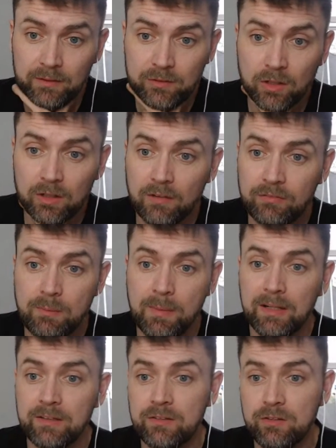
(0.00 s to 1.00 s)
He's going to have to
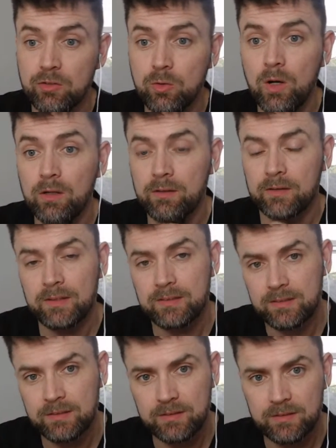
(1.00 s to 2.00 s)
manage the squad. And
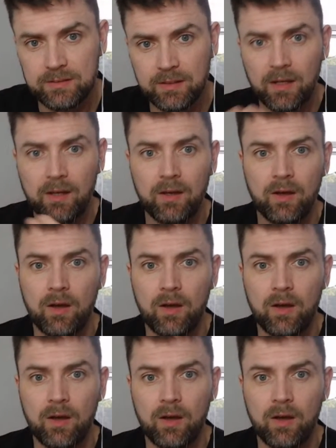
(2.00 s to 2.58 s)
this is